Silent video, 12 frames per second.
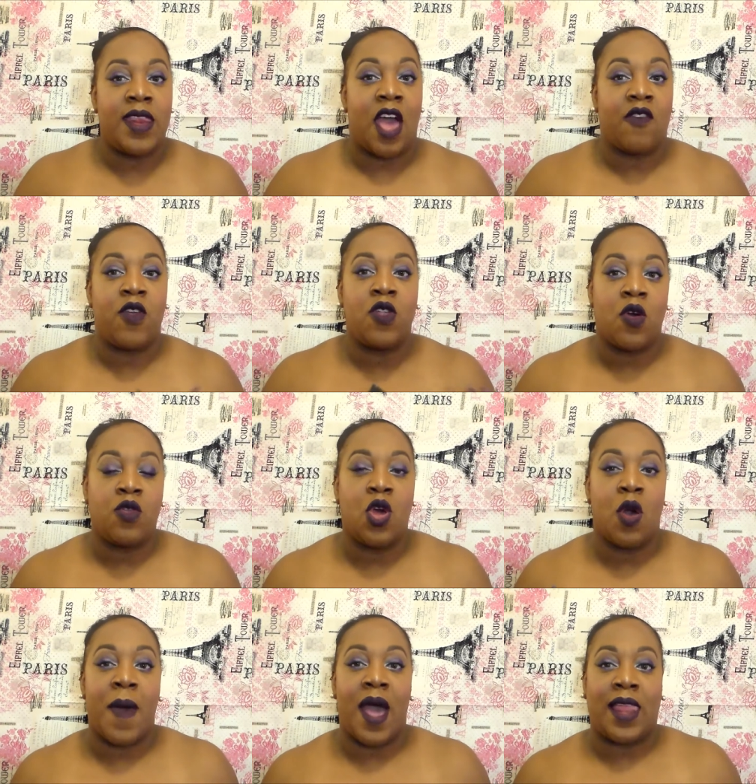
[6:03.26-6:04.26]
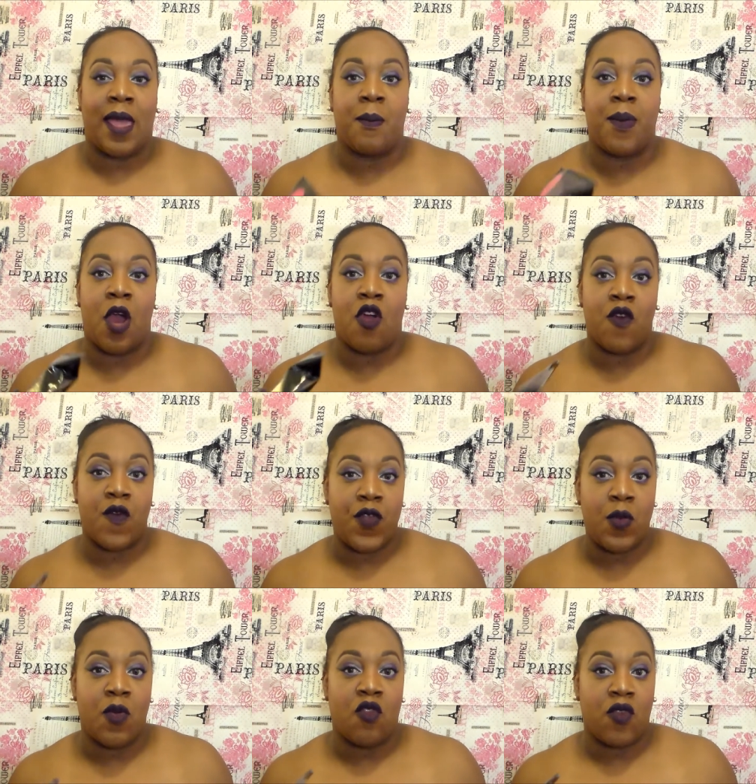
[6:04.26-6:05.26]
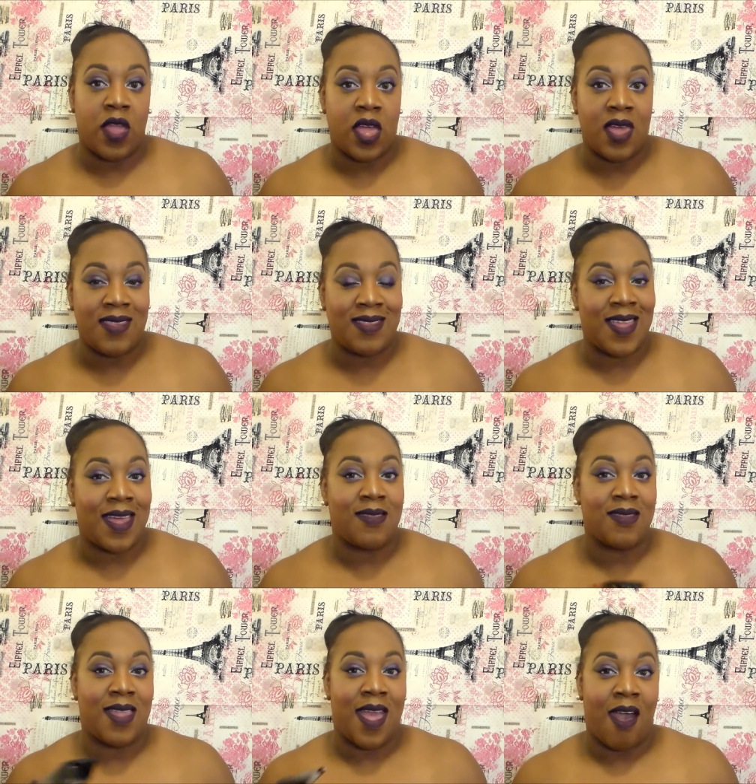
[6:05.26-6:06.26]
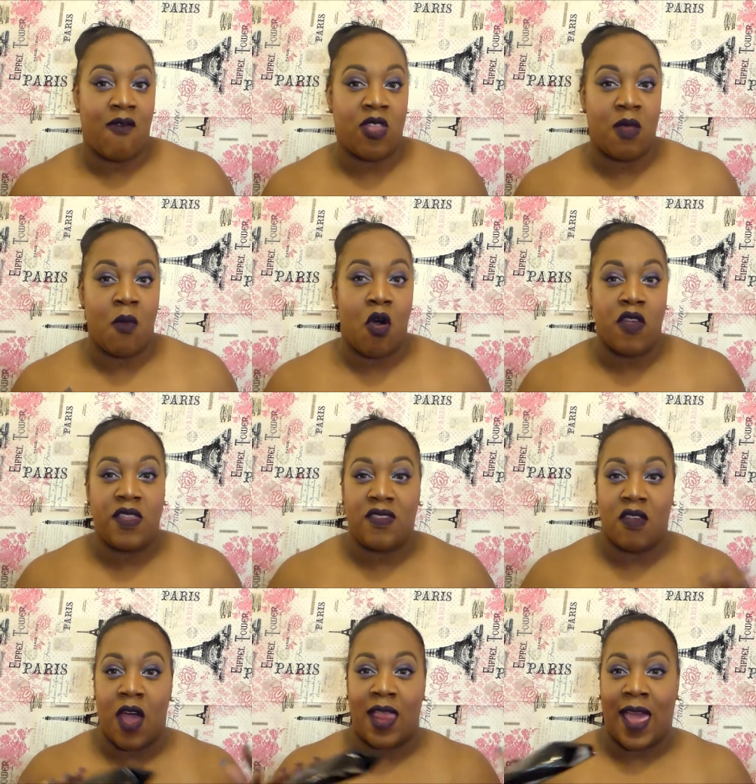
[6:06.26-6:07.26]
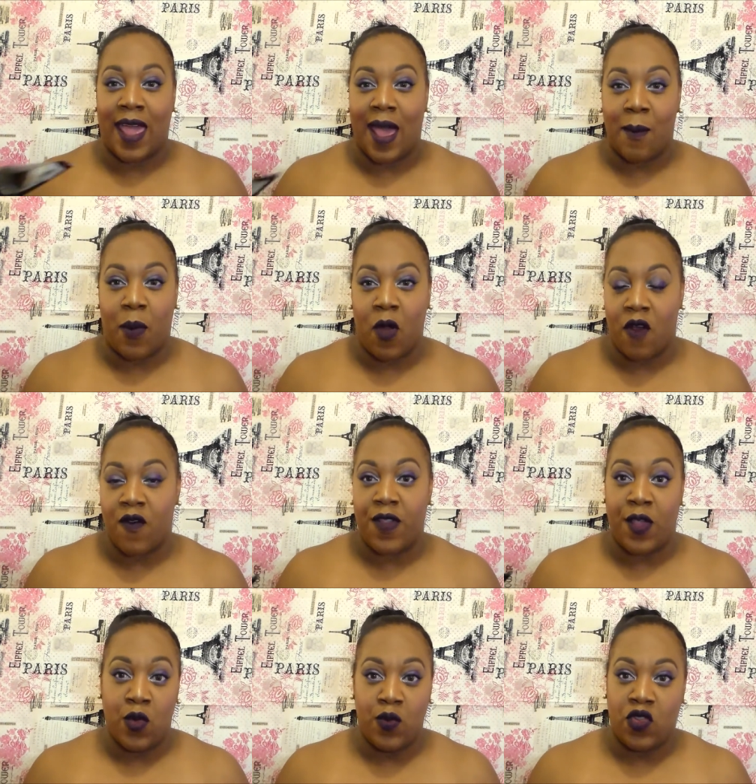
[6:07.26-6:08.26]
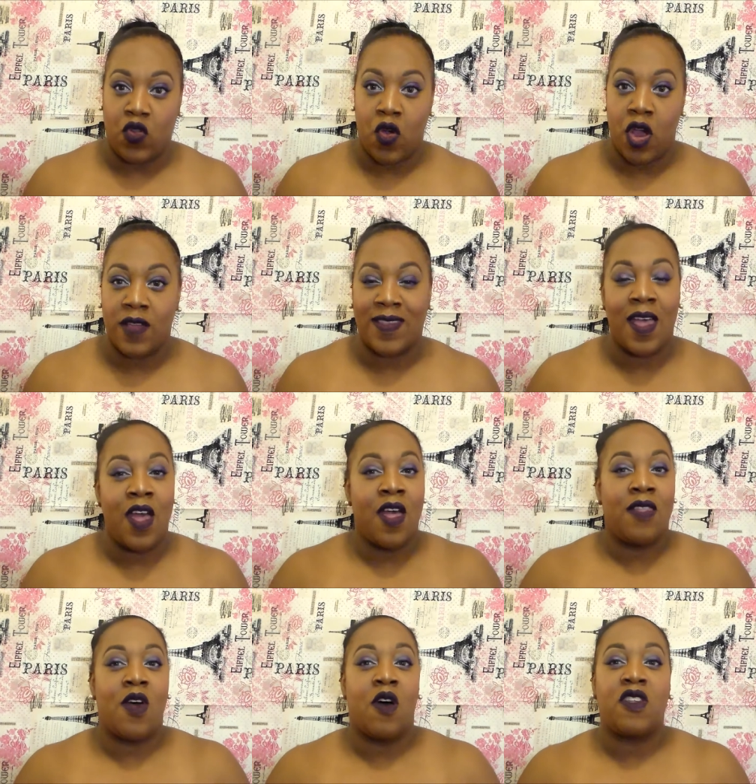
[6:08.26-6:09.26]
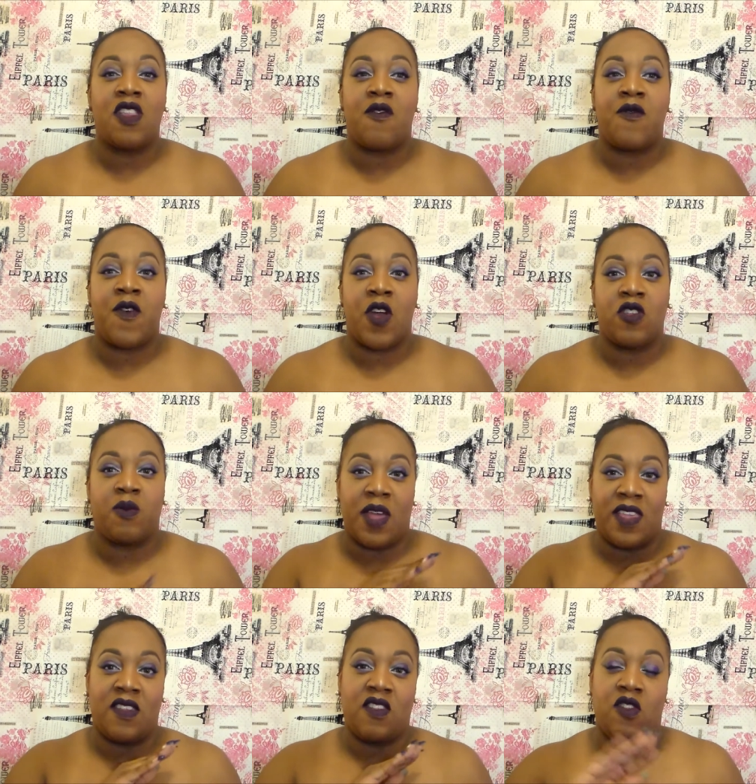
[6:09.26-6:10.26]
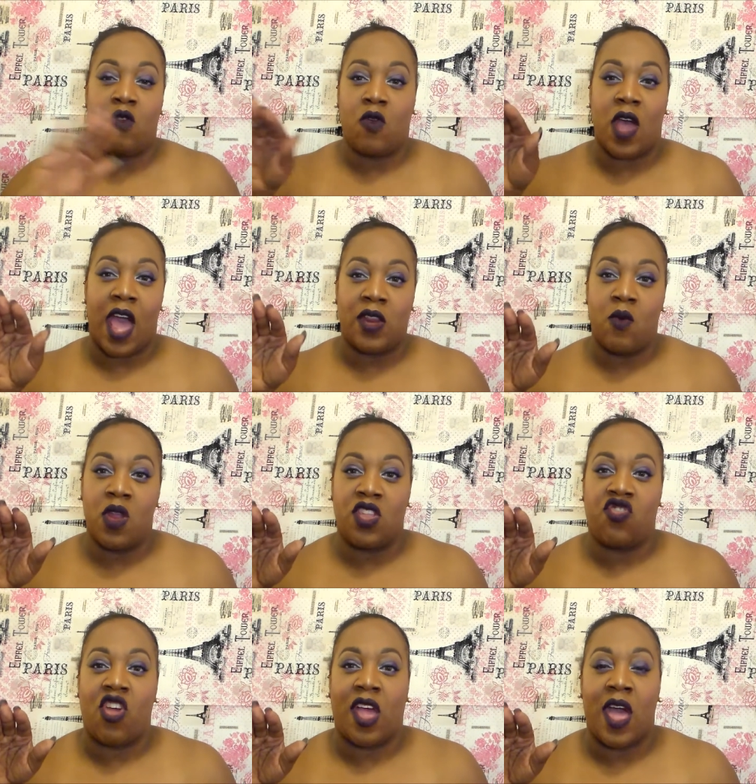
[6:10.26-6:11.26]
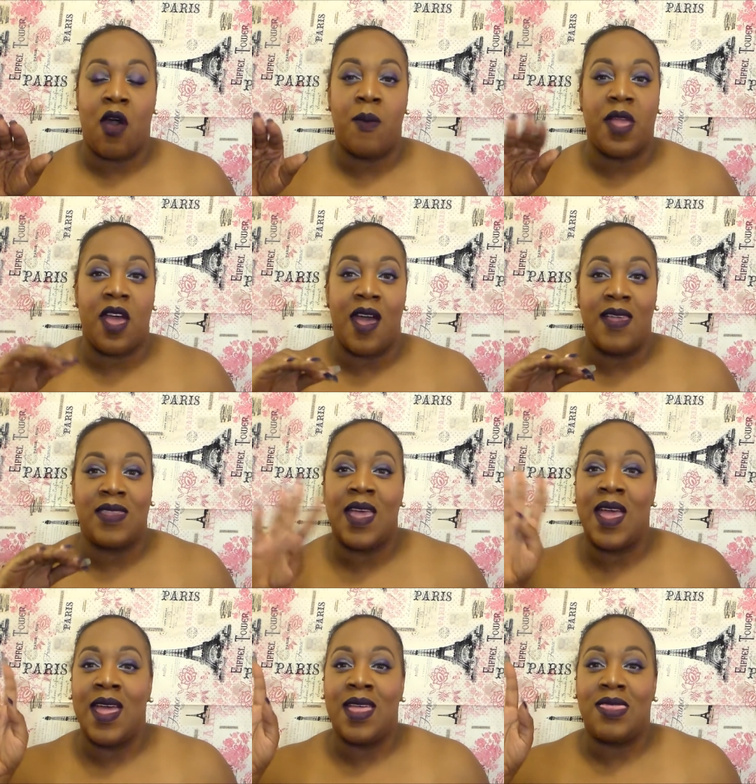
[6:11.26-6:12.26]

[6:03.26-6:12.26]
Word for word: Now, if you don't know about like perfumerias, like they have in the mall, these are like perfume stores those are the first places you kind of want to check out because